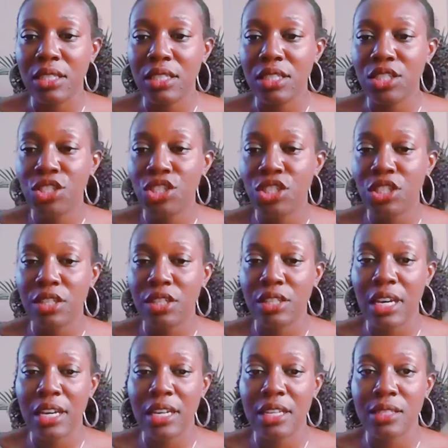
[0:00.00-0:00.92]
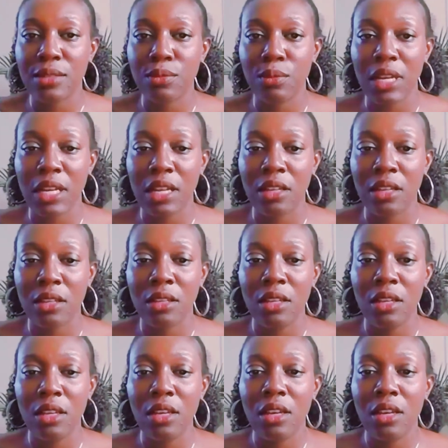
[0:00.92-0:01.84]
share that as well
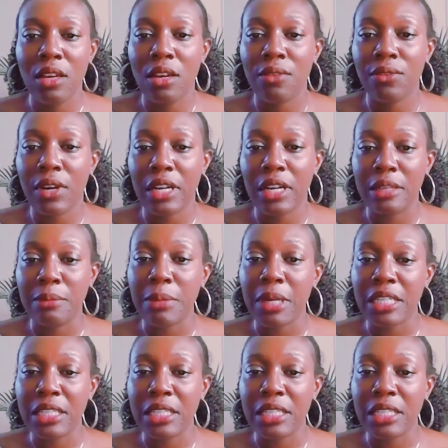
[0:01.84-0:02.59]
for anybody